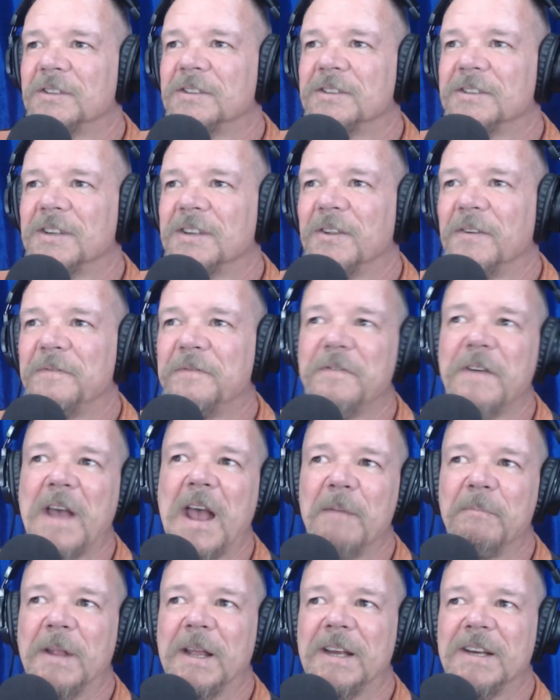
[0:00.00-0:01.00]
to the
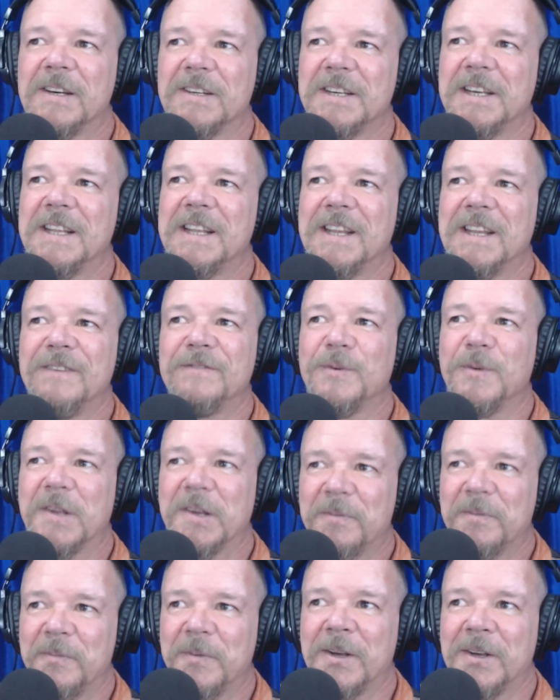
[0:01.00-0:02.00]
family because he lives with
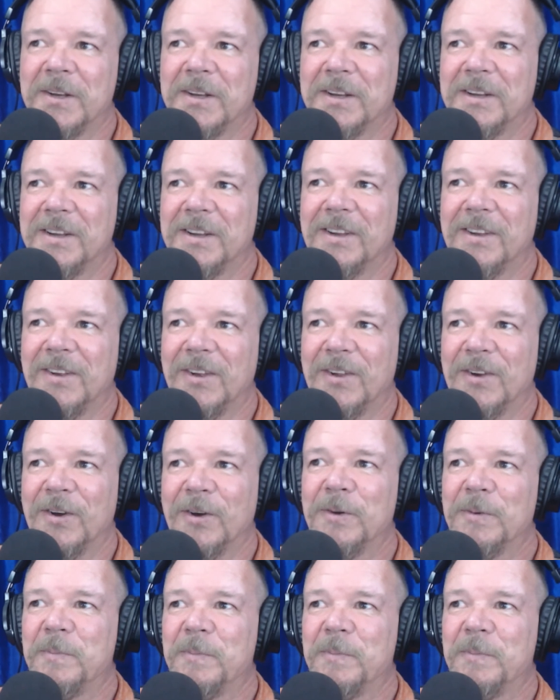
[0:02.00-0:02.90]
them, you know.